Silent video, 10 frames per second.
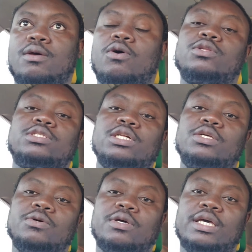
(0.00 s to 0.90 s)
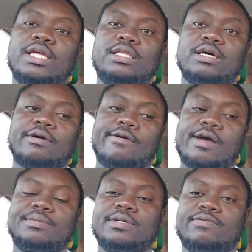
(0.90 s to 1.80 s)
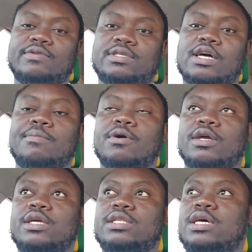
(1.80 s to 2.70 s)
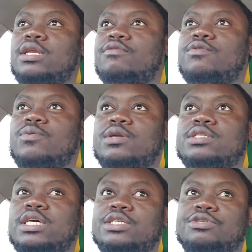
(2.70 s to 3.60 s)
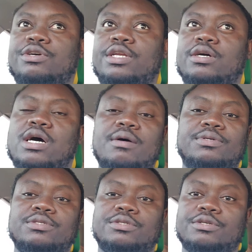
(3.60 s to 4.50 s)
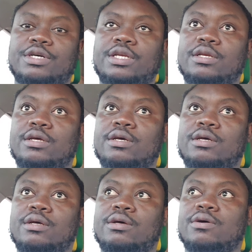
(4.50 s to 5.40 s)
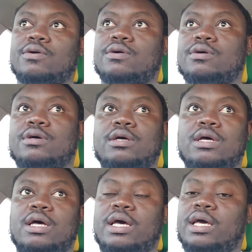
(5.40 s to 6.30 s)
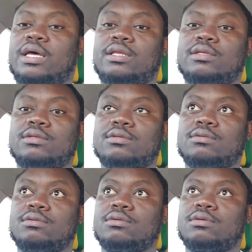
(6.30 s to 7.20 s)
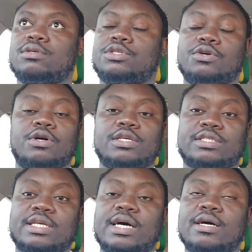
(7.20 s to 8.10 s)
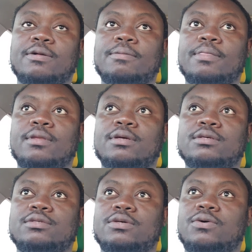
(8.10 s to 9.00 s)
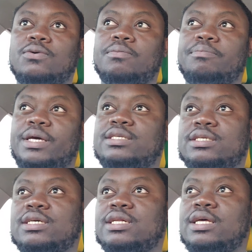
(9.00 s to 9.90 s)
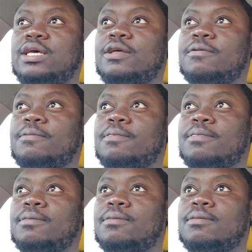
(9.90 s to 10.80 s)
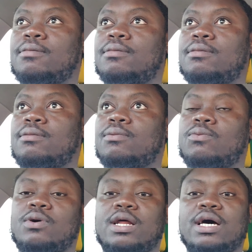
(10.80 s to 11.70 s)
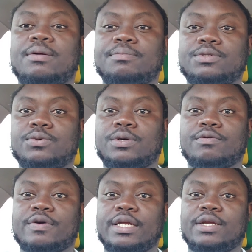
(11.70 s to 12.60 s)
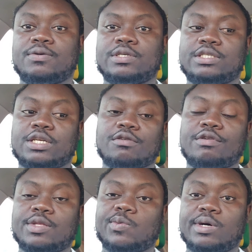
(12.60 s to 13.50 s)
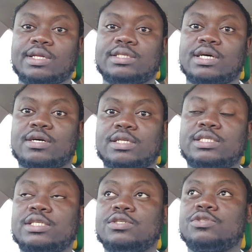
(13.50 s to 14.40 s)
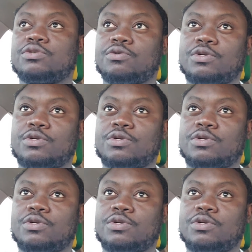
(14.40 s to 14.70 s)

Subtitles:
until you get the grasp of the stock market. And if you want to day trade, option trade, and short a stock. So basically, what I'm doing right now to generate wealth and continue to grow